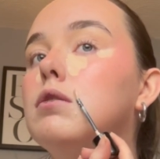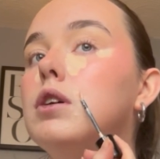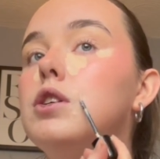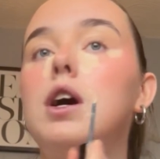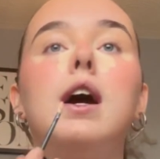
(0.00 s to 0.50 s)

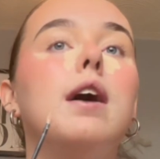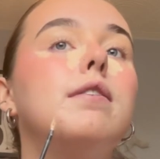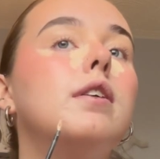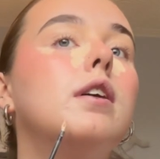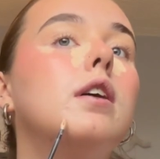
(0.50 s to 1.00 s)
which I have
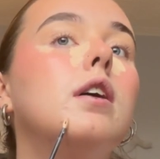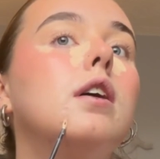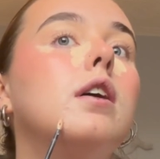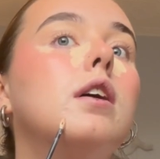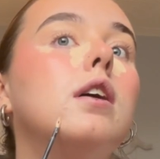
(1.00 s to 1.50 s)

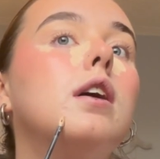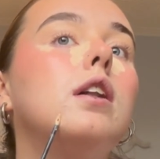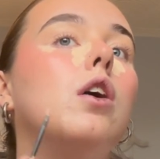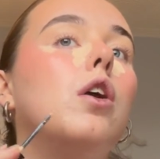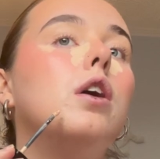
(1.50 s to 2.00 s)
a
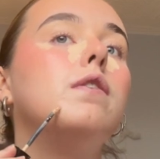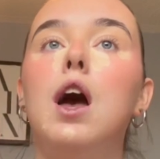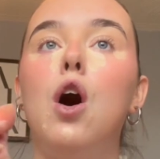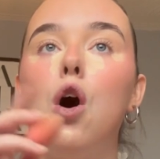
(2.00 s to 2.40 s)
lot of.